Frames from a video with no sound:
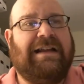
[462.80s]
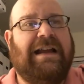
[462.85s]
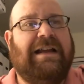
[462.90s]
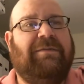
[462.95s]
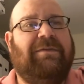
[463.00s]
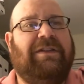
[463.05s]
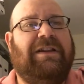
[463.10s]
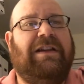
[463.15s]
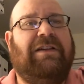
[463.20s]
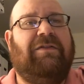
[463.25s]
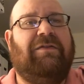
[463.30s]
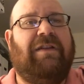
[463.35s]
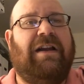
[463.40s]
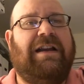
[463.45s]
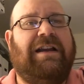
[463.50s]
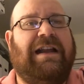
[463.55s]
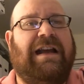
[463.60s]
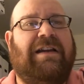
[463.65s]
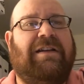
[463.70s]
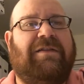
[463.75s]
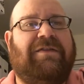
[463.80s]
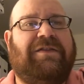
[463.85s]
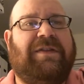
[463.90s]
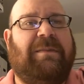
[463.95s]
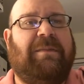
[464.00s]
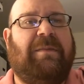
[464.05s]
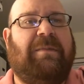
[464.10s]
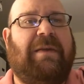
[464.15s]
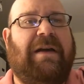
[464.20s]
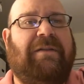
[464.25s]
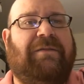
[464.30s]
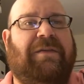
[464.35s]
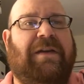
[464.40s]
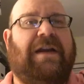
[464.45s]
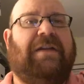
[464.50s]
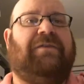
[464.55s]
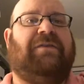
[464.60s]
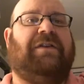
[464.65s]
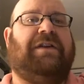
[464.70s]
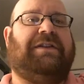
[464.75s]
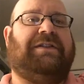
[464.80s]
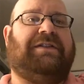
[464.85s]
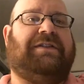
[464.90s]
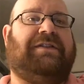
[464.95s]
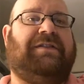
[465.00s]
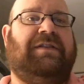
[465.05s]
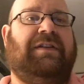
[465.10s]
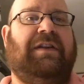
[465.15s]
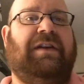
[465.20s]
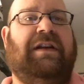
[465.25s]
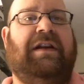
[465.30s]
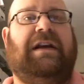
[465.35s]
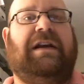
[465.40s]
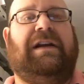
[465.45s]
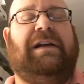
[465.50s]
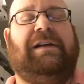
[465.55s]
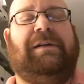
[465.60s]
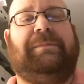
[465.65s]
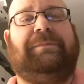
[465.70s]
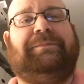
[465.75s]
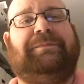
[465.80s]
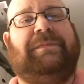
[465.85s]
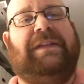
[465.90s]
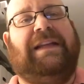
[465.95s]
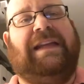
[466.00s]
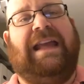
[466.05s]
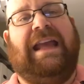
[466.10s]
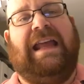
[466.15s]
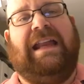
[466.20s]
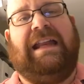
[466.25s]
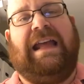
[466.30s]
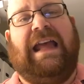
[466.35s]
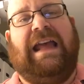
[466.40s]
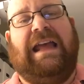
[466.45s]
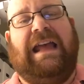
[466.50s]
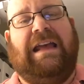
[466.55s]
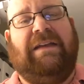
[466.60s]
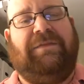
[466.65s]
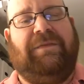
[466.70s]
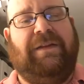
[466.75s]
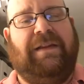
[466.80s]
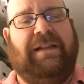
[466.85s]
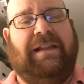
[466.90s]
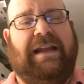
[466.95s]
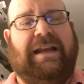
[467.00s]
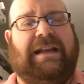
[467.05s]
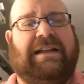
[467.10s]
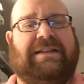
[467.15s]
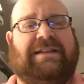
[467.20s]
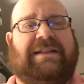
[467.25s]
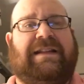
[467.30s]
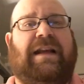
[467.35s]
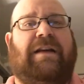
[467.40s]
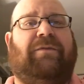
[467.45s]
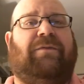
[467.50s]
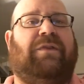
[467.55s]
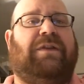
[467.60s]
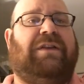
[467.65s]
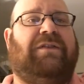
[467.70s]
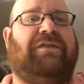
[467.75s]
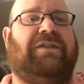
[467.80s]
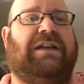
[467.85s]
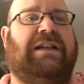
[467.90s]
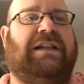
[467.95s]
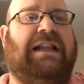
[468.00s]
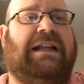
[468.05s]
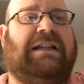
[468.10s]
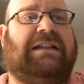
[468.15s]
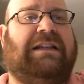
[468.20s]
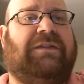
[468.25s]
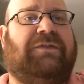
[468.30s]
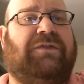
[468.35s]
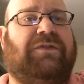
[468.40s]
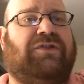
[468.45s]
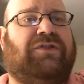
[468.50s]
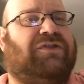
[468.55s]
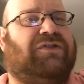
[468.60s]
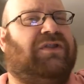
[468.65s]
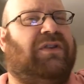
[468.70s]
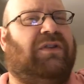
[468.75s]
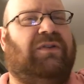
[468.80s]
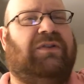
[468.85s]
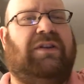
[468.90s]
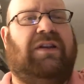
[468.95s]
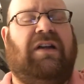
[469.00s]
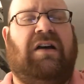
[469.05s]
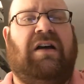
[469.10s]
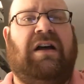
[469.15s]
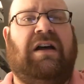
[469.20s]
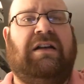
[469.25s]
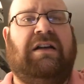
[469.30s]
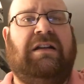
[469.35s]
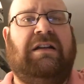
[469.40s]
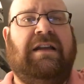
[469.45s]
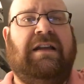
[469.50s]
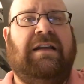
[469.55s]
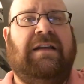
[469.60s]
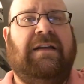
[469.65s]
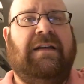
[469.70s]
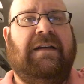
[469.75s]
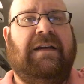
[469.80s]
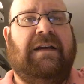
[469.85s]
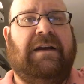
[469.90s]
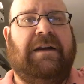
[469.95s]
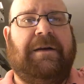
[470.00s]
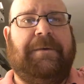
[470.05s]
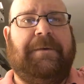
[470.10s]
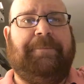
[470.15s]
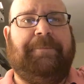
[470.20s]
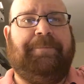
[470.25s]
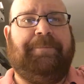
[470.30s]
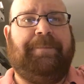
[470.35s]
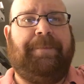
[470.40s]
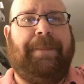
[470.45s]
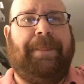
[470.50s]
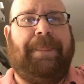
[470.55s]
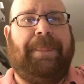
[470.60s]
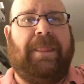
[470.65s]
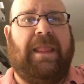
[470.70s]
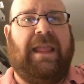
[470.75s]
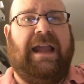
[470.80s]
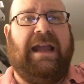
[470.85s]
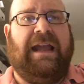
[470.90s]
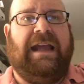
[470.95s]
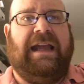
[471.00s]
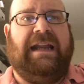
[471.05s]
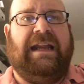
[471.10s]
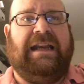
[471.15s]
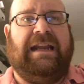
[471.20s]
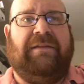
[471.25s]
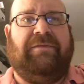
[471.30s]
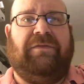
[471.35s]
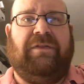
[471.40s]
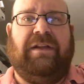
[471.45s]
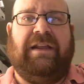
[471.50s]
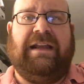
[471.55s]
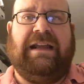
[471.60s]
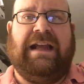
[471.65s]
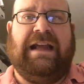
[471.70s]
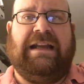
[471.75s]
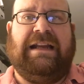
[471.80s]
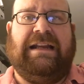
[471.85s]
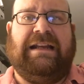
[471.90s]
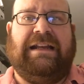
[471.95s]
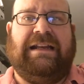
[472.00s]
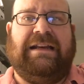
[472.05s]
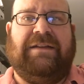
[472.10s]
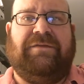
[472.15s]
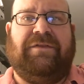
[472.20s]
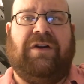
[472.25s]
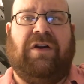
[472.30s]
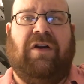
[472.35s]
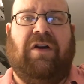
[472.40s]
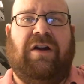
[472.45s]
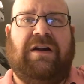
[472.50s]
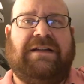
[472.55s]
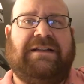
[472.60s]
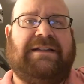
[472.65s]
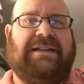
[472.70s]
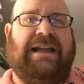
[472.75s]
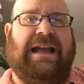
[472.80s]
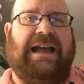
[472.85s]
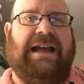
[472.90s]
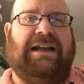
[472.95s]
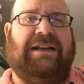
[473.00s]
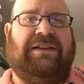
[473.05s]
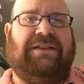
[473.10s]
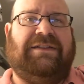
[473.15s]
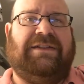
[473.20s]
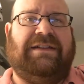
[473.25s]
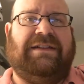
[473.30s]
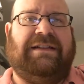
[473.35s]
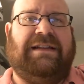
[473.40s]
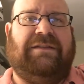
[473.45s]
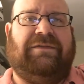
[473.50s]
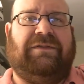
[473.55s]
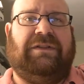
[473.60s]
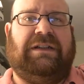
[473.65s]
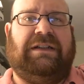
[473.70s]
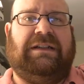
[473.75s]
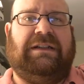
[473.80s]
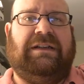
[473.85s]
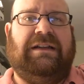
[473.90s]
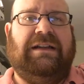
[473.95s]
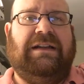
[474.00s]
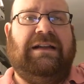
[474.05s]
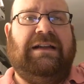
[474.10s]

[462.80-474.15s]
little rundown of some of my favorites. Again, I feel like it's tough when you've collected for so long, and I've really gotten into different art styles and different